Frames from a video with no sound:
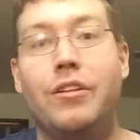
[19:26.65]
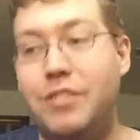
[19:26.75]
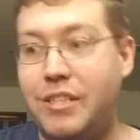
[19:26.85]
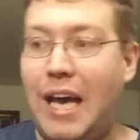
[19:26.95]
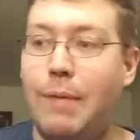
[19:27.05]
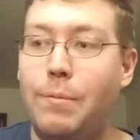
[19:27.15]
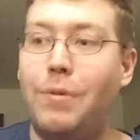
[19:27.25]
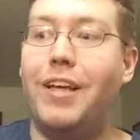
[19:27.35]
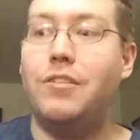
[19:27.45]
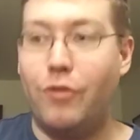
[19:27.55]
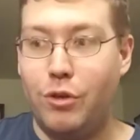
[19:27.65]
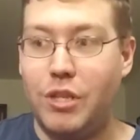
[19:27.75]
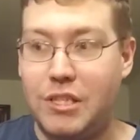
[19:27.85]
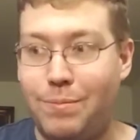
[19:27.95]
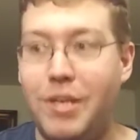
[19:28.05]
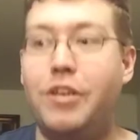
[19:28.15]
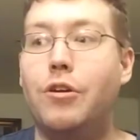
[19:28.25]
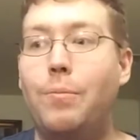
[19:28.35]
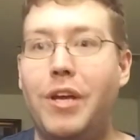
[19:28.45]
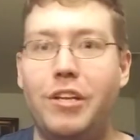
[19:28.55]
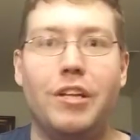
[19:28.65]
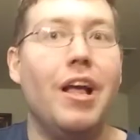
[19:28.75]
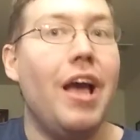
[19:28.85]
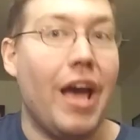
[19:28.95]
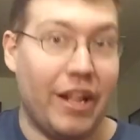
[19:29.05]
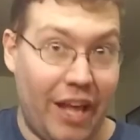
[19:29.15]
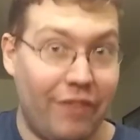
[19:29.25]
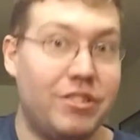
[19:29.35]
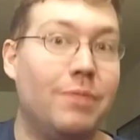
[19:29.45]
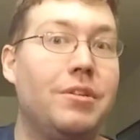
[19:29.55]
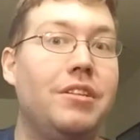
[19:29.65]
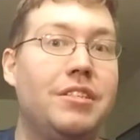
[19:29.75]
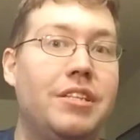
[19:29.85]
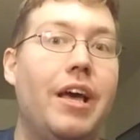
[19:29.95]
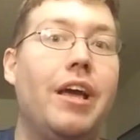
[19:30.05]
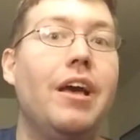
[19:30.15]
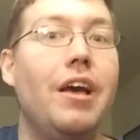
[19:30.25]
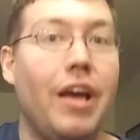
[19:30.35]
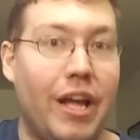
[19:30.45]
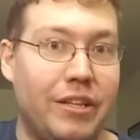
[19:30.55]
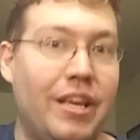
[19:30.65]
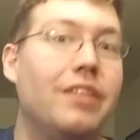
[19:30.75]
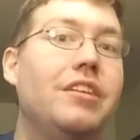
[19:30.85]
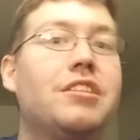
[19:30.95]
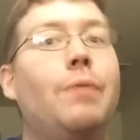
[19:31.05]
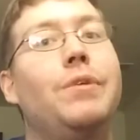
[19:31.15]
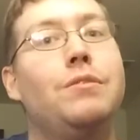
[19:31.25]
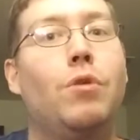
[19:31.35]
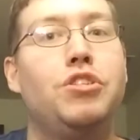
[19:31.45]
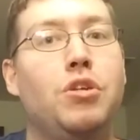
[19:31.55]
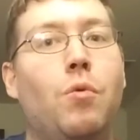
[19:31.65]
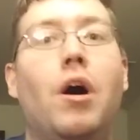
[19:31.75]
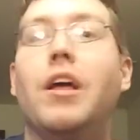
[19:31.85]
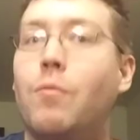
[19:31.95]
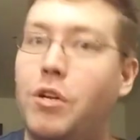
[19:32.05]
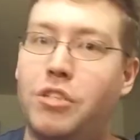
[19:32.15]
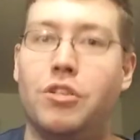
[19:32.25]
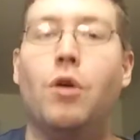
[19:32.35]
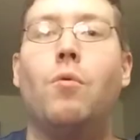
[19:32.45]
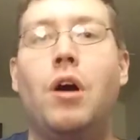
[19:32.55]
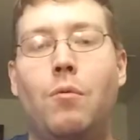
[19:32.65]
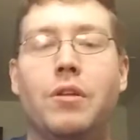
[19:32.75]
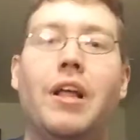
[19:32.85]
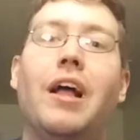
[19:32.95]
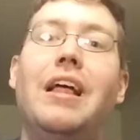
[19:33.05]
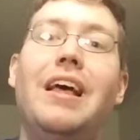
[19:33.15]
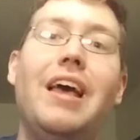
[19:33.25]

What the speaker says: There's a time and place for you to speak your opinion and have something to say and tell these companies what you want and what you don't want and whatnot.